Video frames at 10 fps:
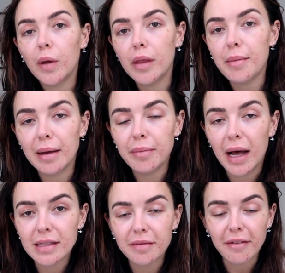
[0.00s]
on the main
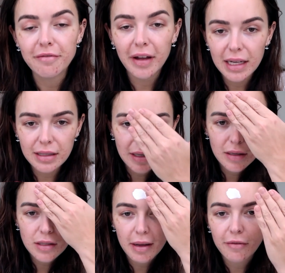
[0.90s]
parts of my face,
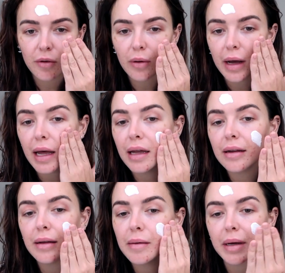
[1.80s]
so my forehead,
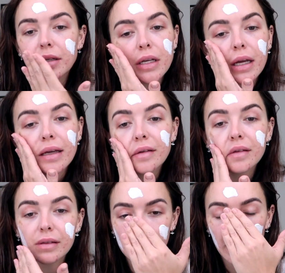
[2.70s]
my
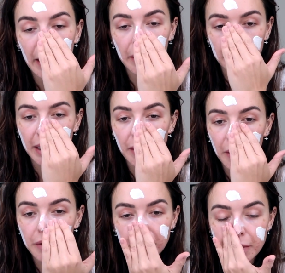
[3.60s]
cheeks, and on my
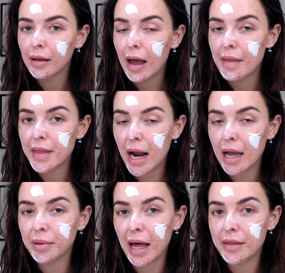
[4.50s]
nose. And then I
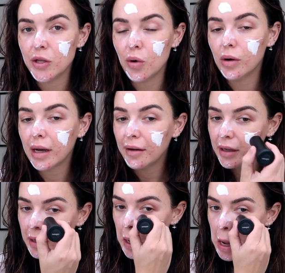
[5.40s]
apply the Your
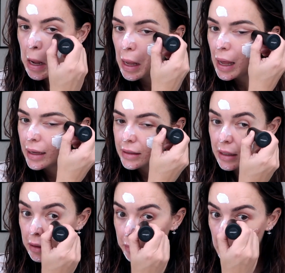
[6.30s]
Cover
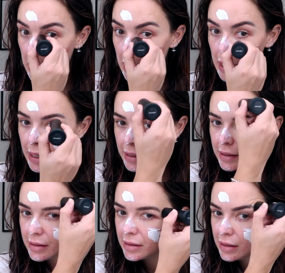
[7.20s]
underneath my
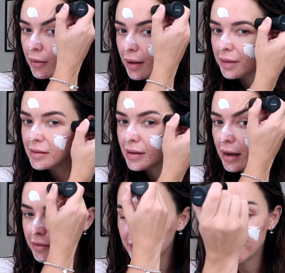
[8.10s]
eyes, around the
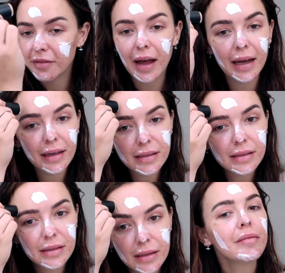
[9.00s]
side of my
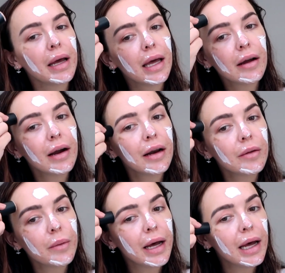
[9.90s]
face, get my hair out of
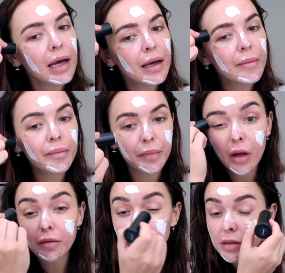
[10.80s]
the way,
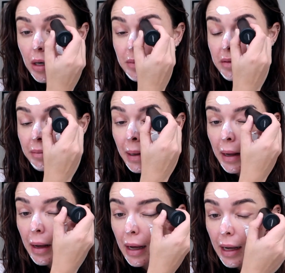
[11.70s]
over the tops of my
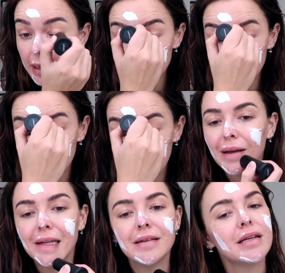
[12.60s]
eyes,
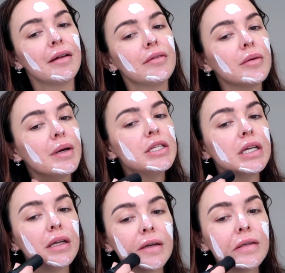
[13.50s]
and then down through my
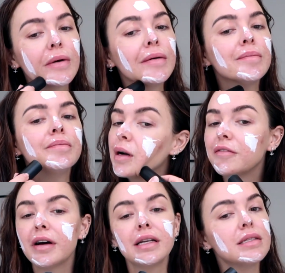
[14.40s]
chin as well. What I
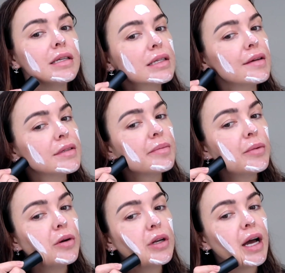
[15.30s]
find is this gives a
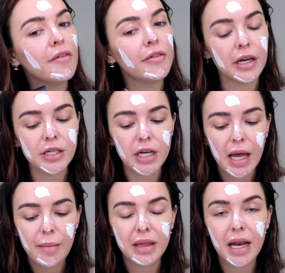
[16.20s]
good coverage,
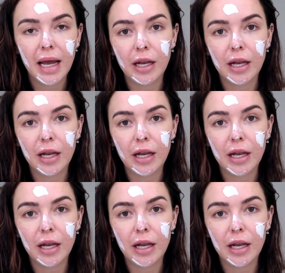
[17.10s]
but then I